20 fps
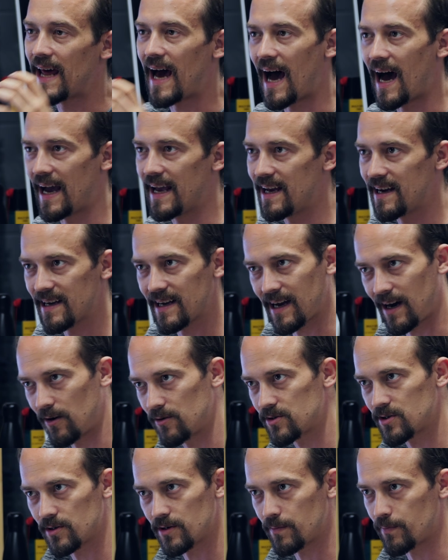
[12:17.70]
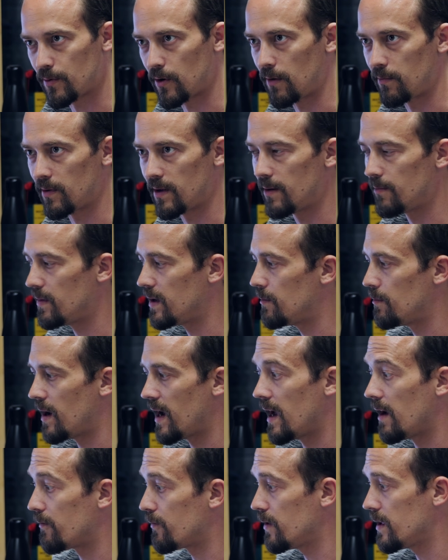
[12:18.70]
I encounter a problem in
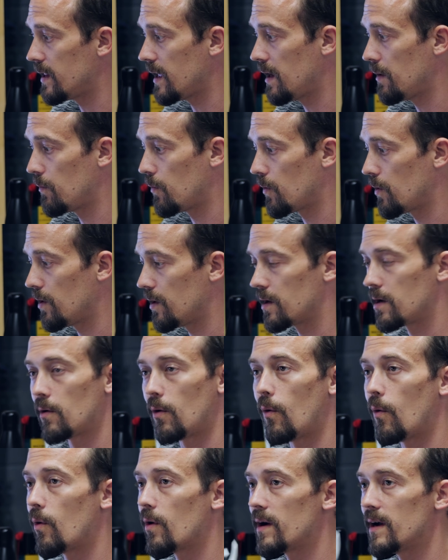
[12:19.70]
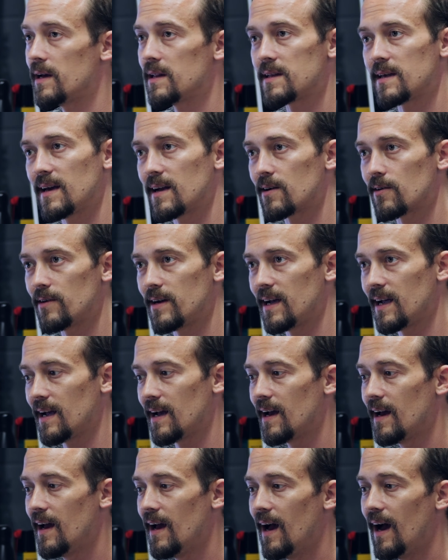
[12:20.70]
my everyday work or in tinkering,
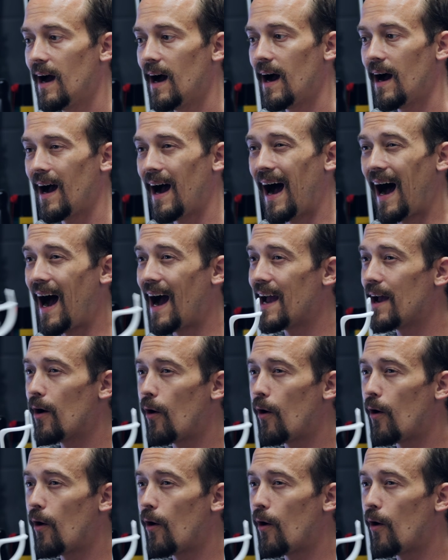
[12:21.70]
I